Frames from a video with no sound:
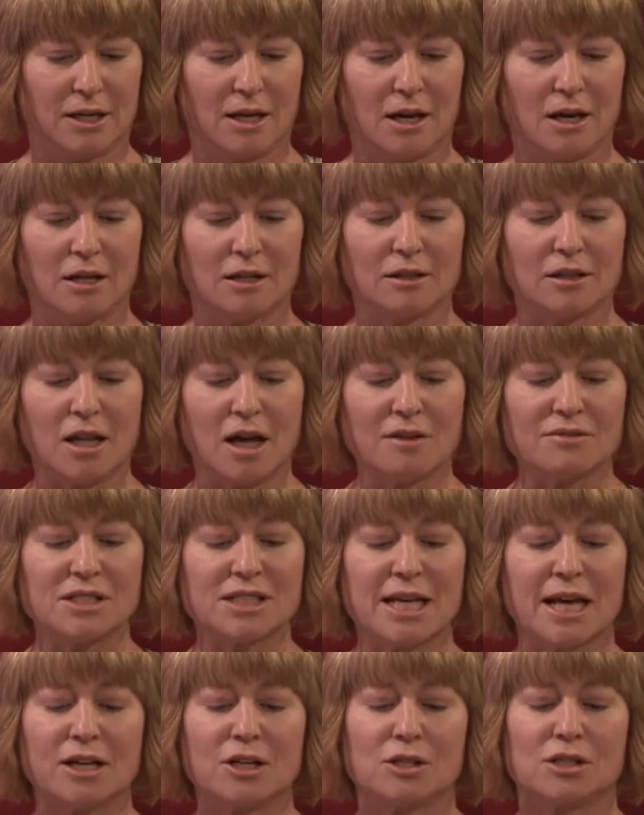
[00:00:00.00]
Love
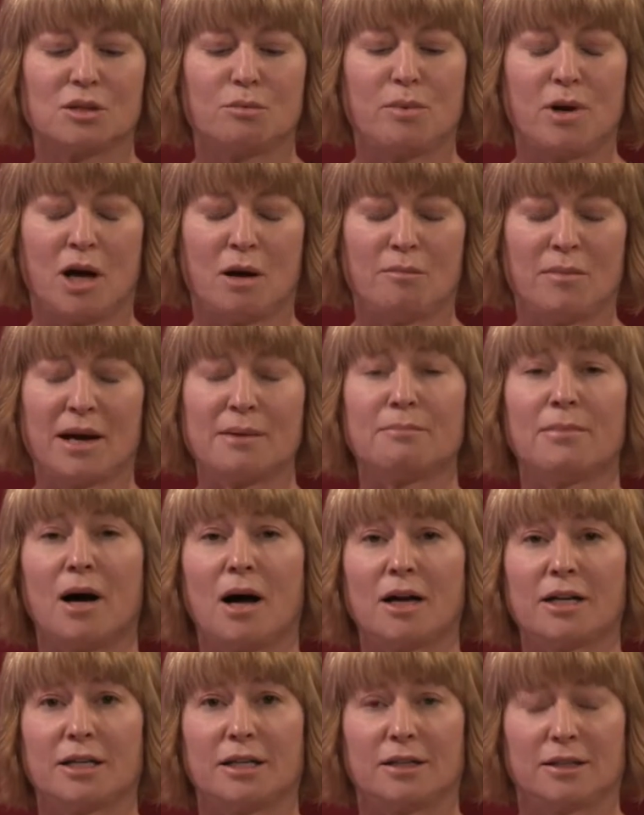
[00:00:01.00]
settles upon my
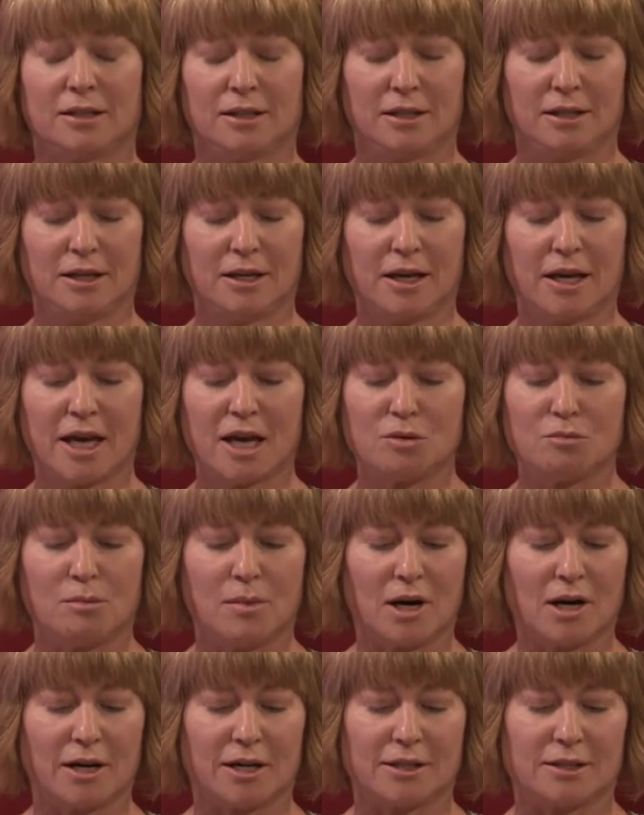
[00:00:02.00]
body and
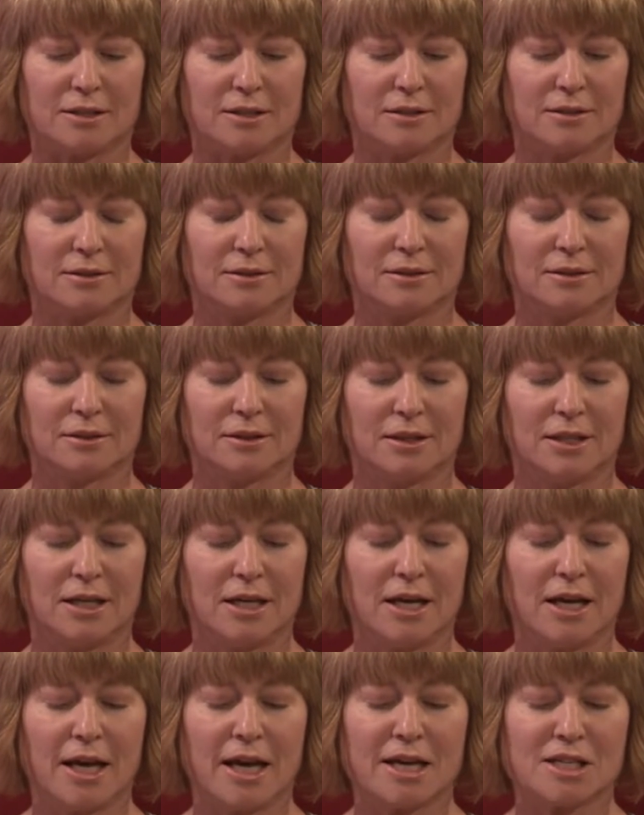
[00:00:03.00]
mind.
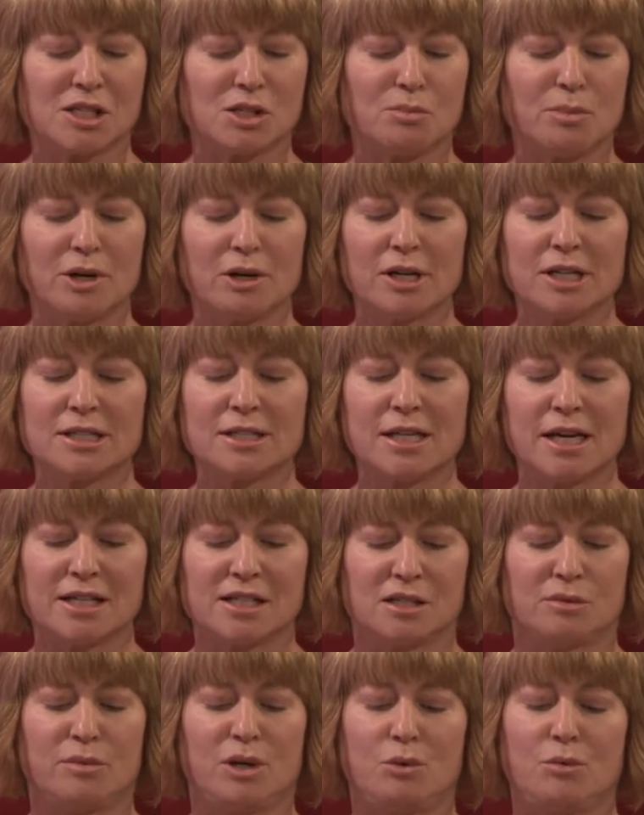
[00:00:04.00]
As Spirit dusts
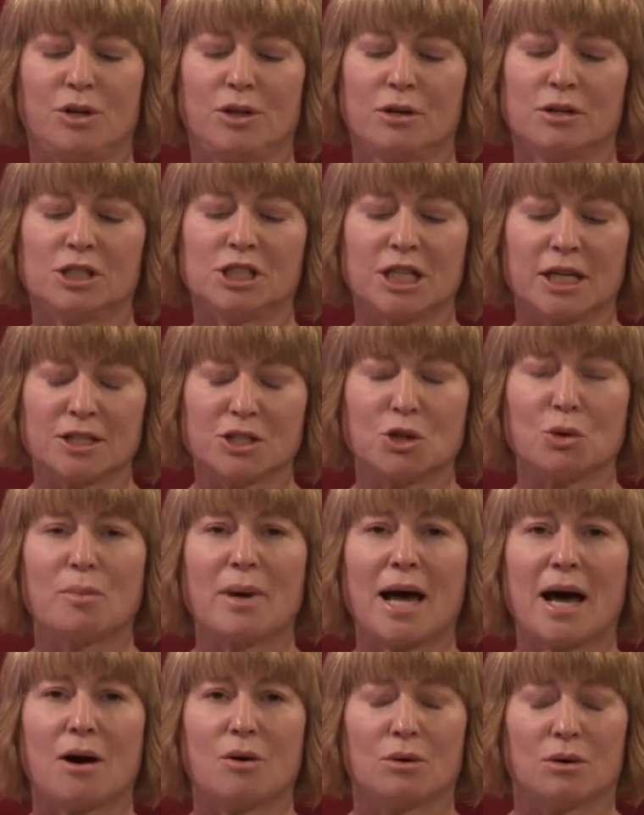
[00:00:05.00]
me with her gentle
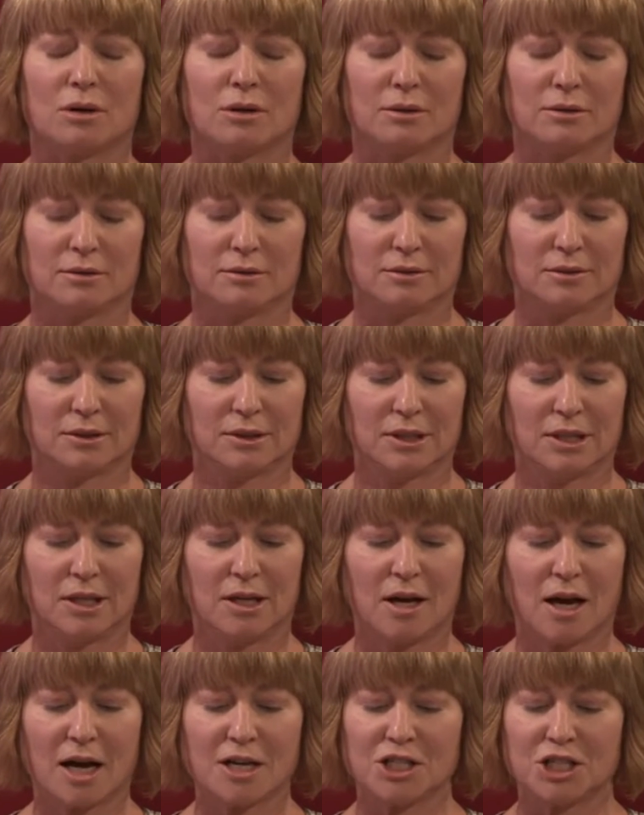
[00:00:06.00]
power,
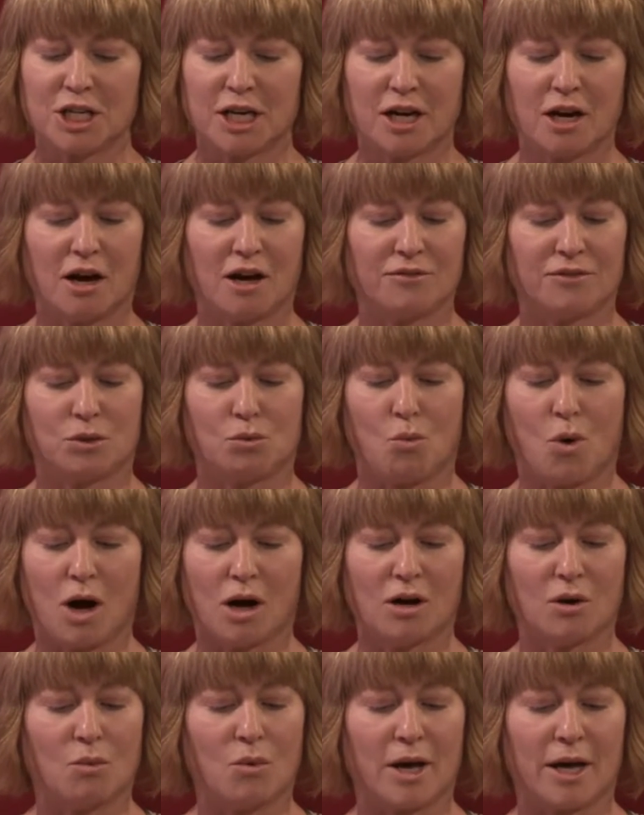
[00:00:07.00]
I shake off and walk
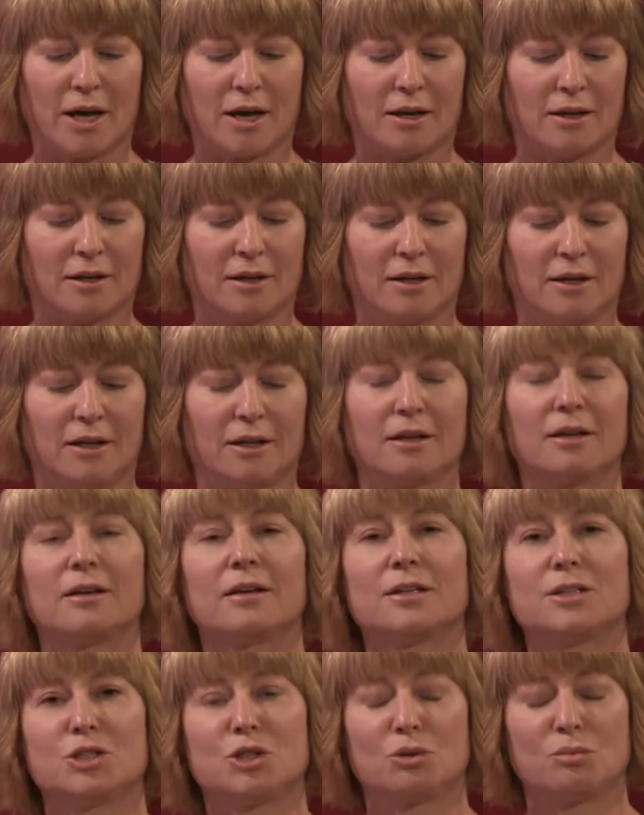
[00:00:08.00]
away
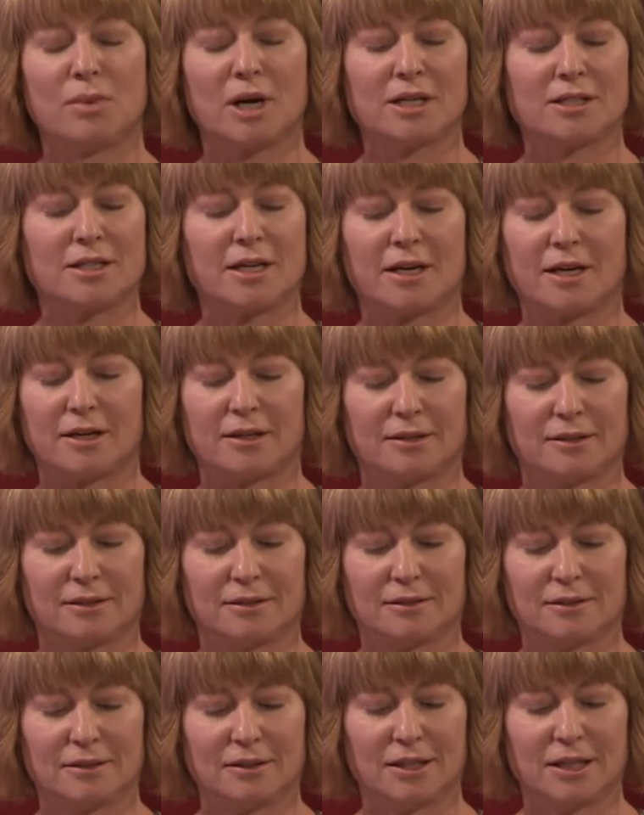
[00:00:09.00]
into my day,
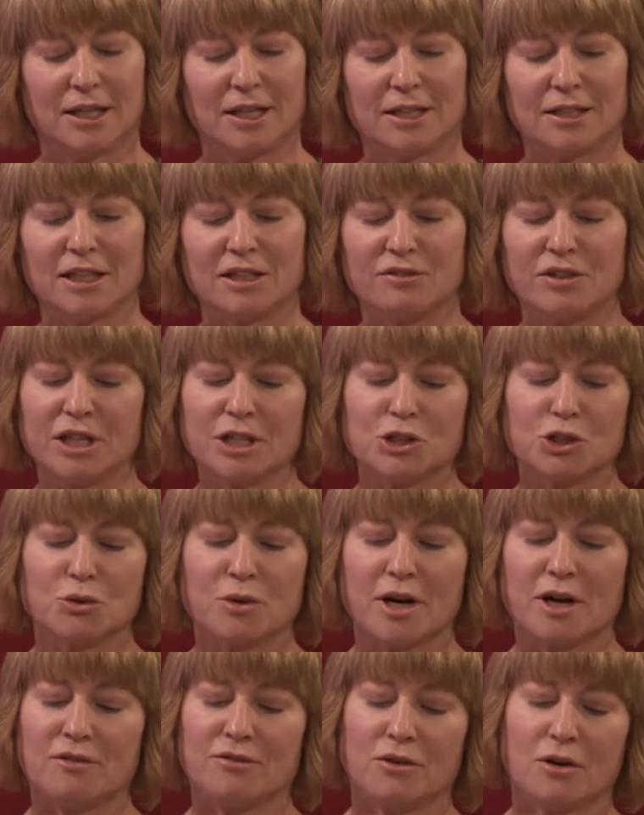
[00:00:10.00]
leaving a
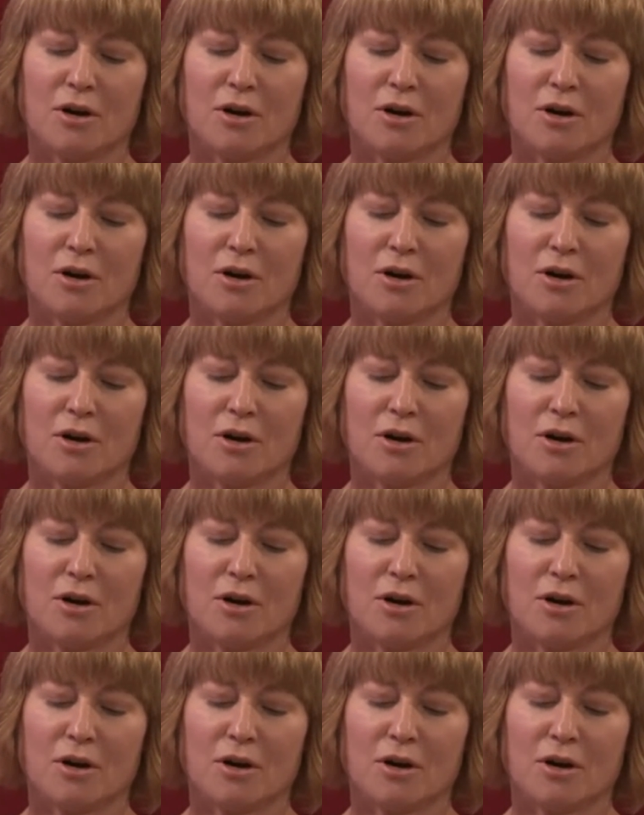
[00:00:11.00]
trail for